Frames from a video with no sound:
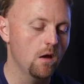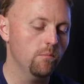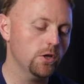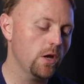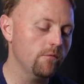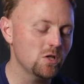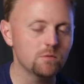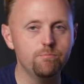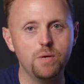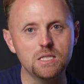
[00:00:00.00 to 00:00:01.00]
But I'll give you
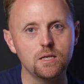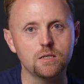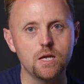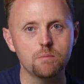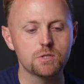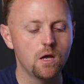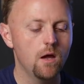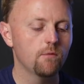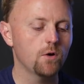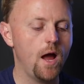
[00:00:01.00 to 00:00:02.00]
some basic tips
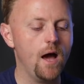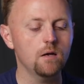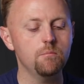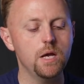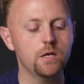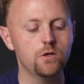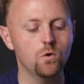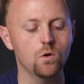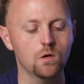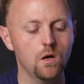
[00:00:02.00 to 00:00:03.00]
for how to make
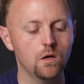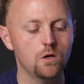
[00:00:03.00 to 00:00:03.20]
your